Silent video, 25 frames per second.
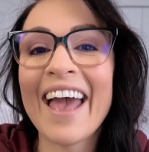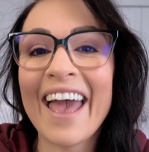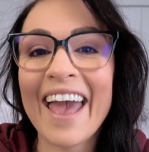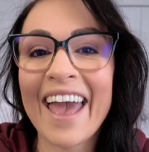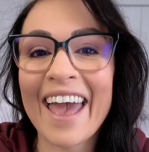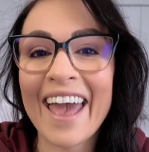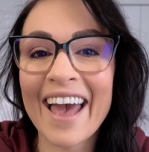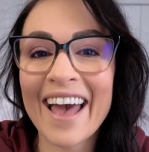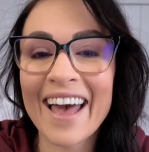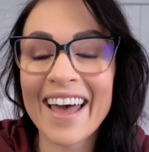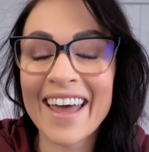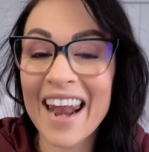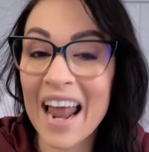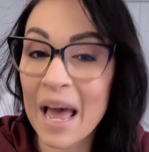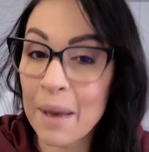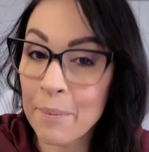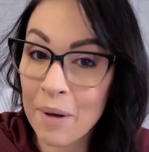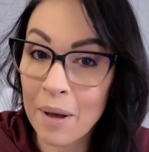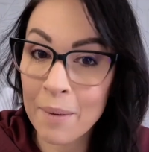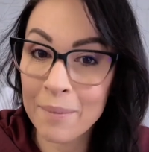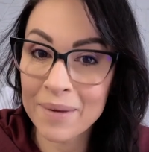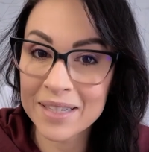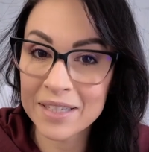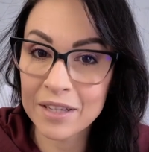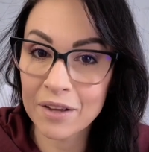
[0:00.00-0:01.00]
and I
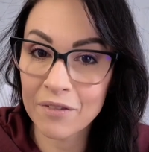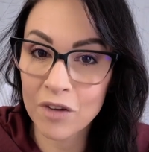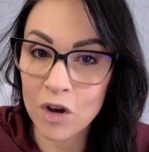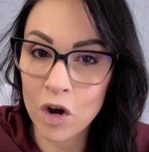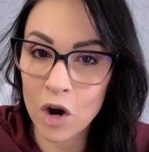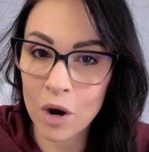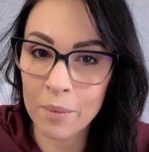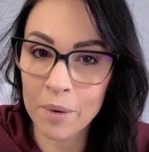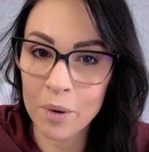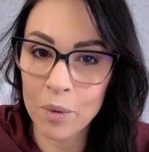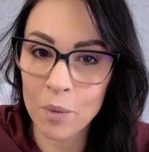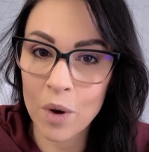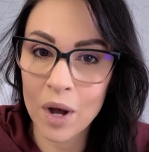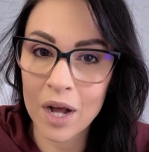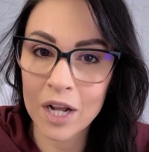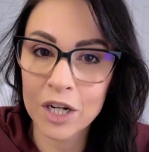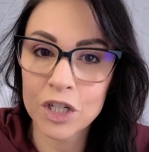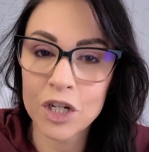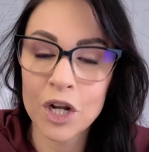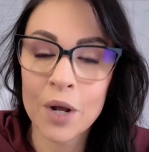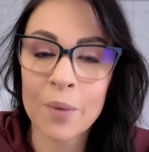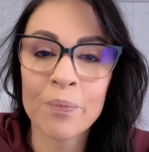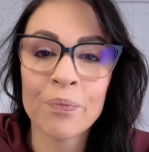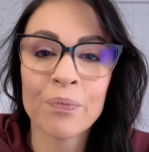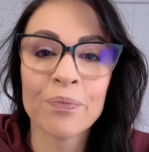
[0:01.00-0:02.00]
bought myself a Garmin
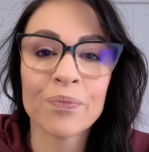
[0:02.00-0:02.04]
watch.